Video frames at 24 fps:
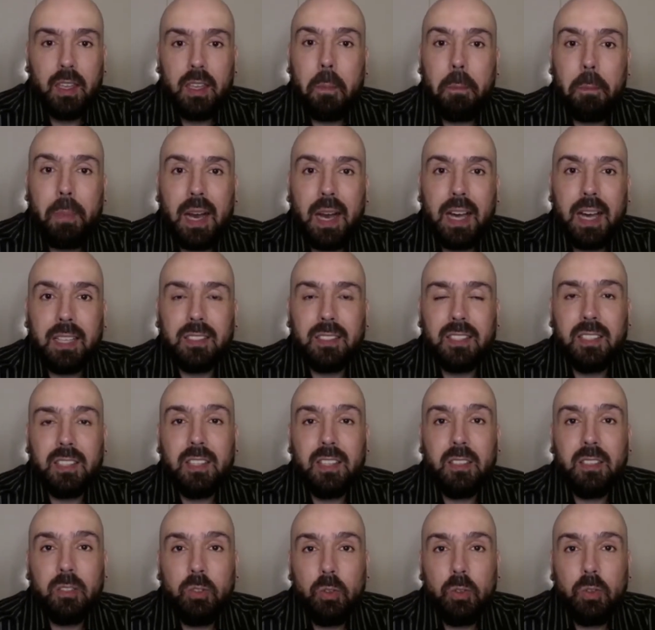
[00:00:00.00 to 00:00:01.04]
But
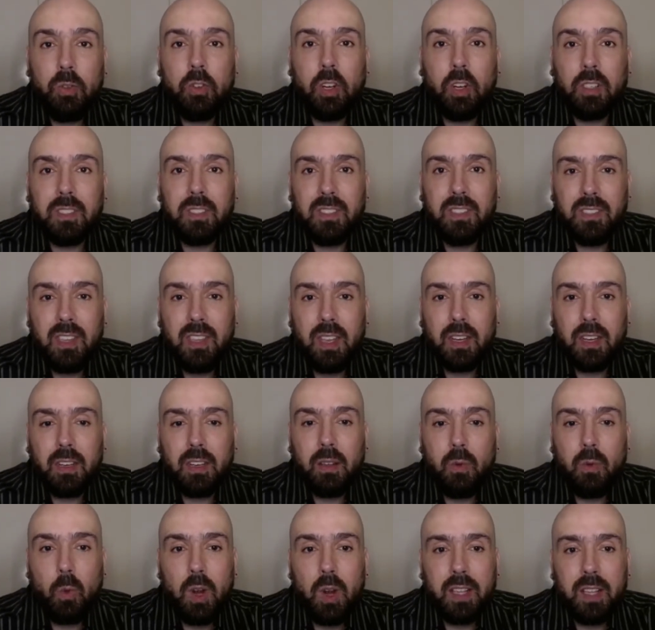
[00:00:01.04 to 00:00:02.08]
do not sin.
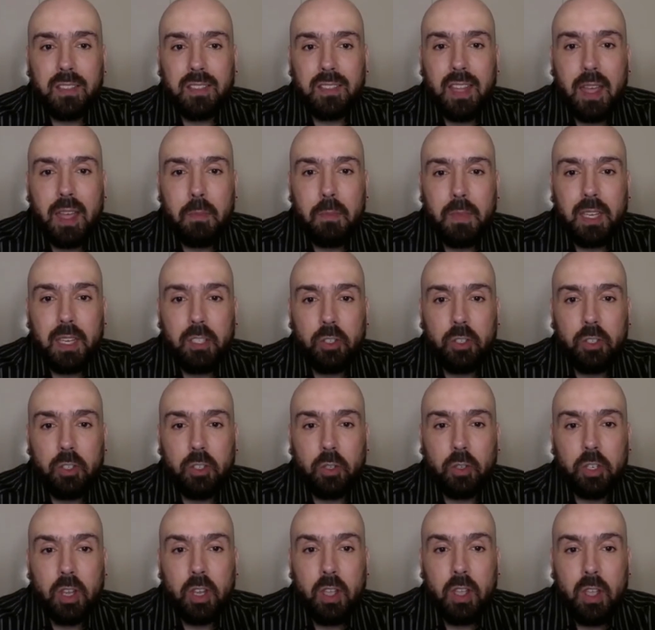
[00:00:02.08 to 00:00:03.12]
What does that mean,
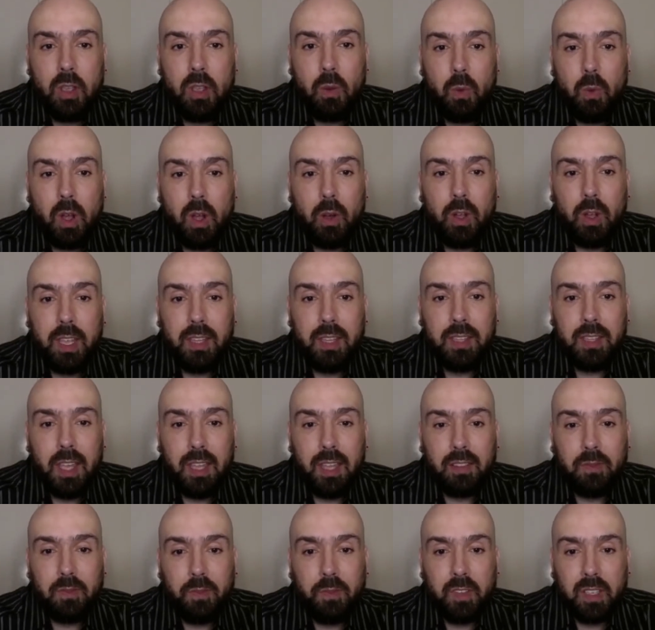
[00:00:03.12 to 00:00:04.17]
George? Well, in
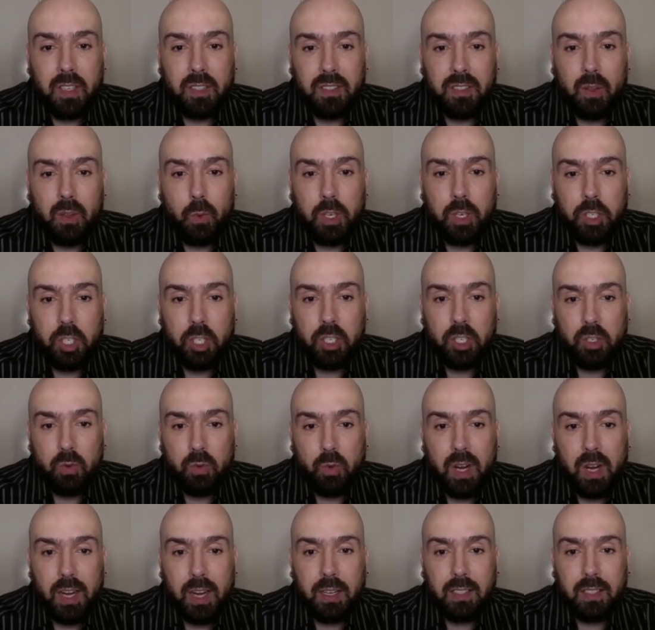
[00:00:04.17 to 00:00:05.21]
that verse that we just
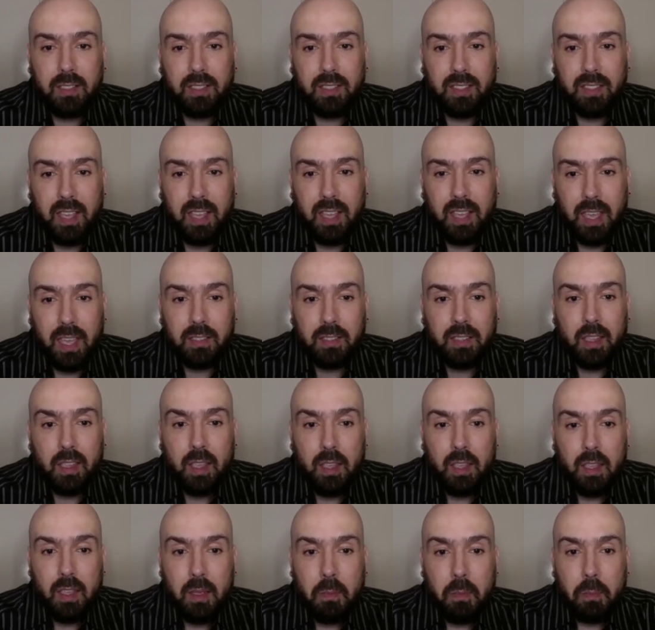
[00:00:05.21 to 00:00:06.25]
read, it says,
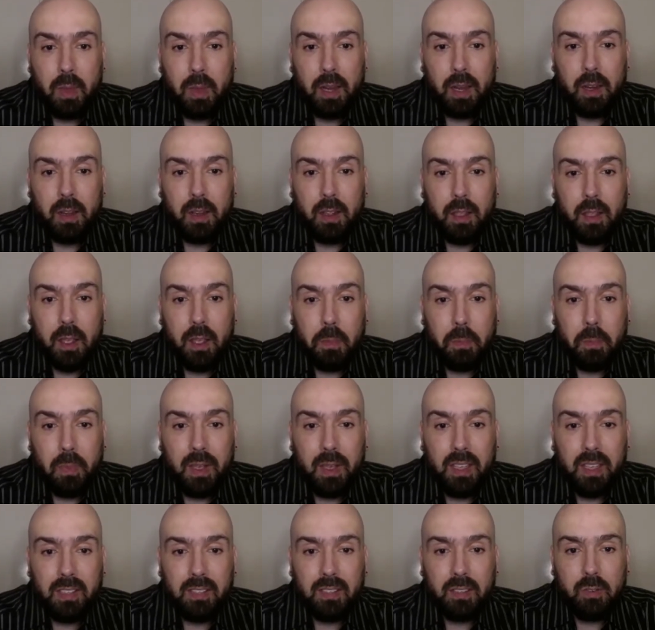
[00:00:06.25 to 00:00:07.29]
but a
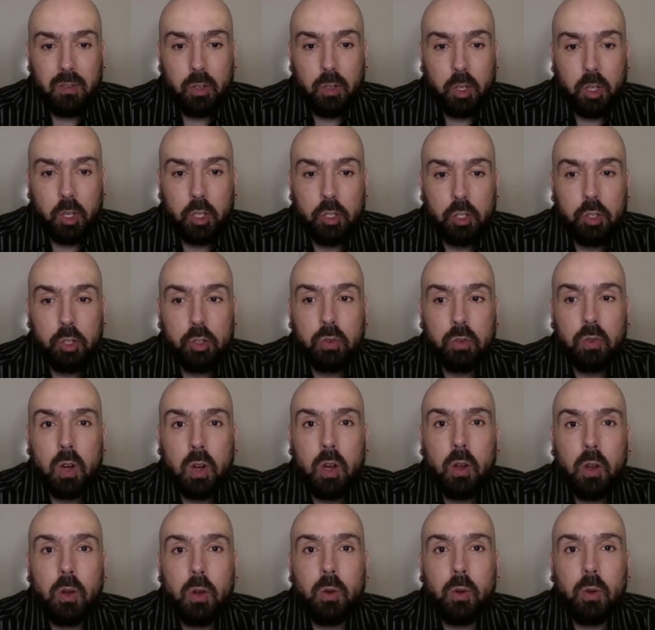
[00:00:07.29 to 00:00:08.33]
person who
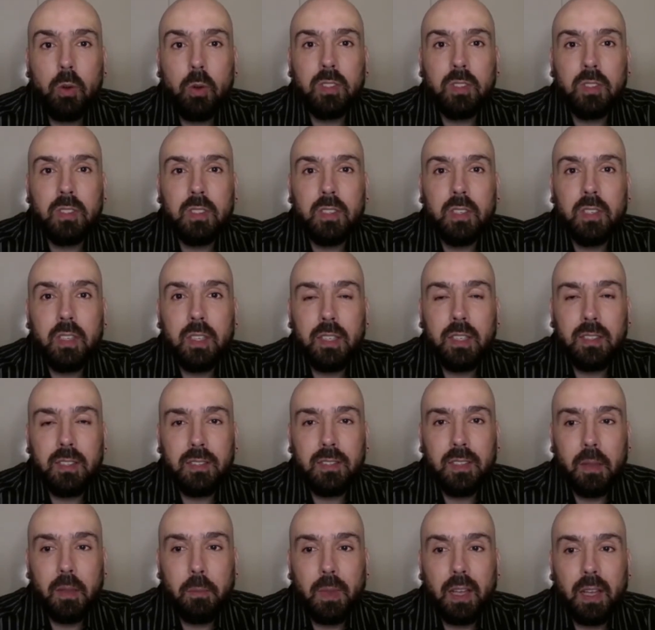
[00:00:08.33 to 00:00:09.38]
controls his
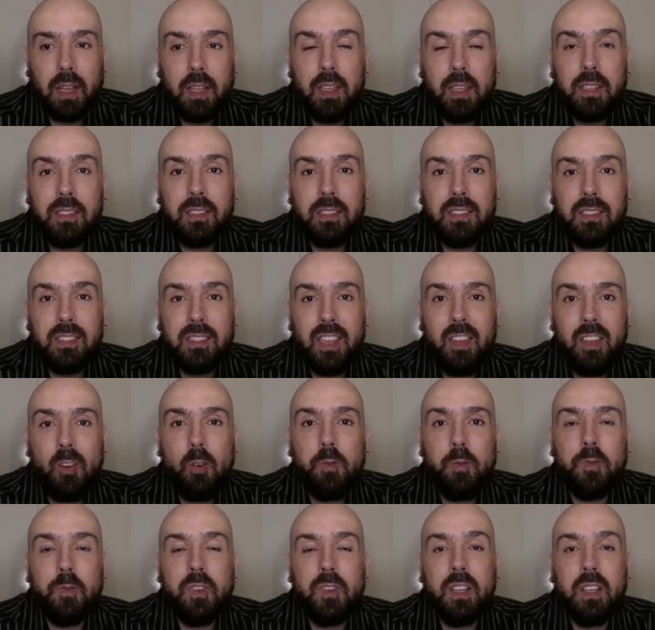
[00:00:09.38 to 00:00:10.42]
temper.
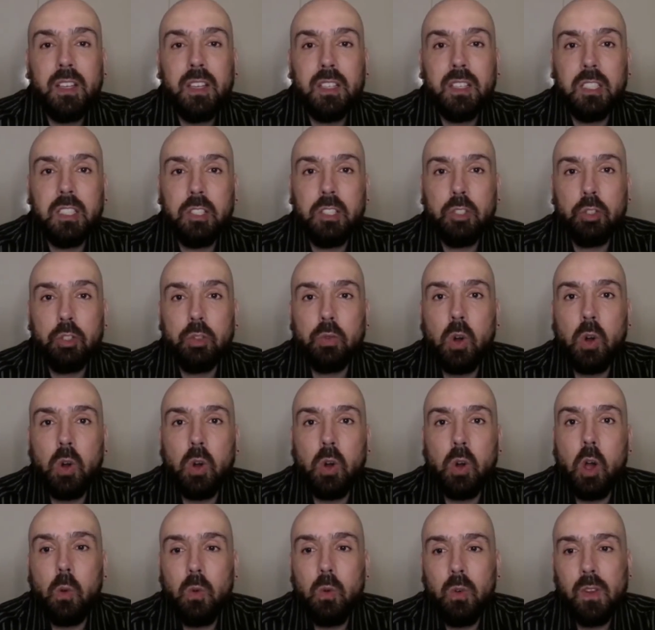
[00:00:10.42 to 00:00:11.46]

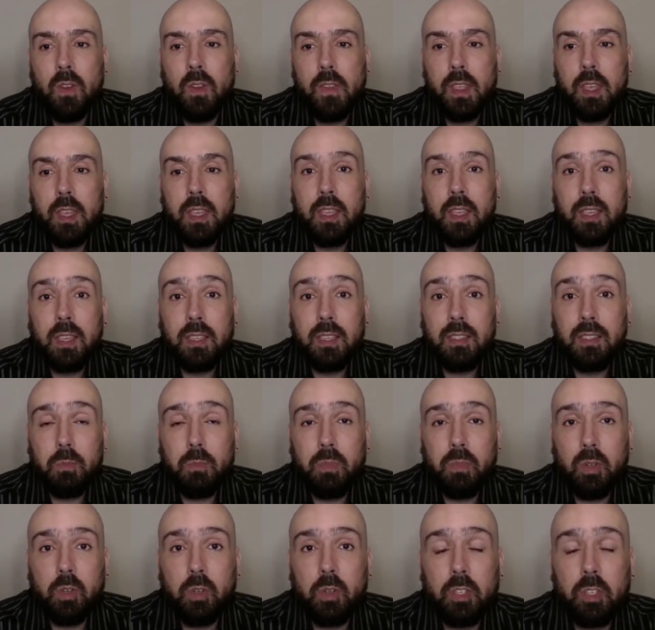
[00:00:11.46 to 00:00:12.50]
Self-control is
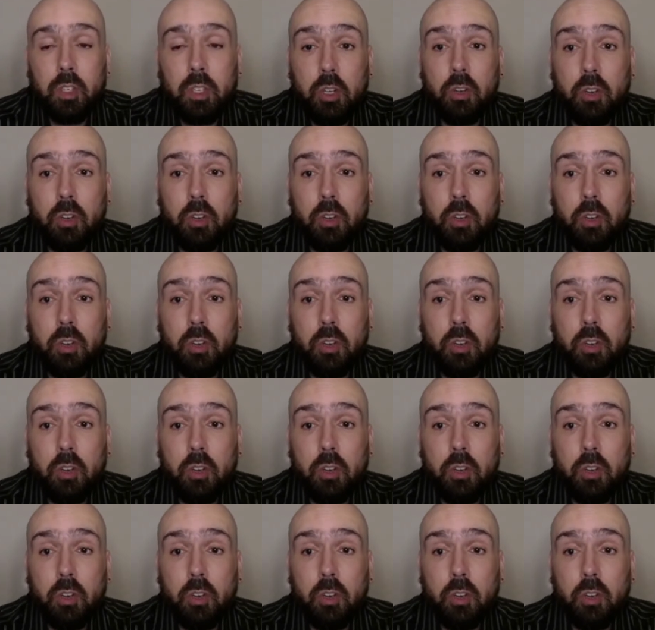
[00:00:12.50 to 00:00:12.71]
important.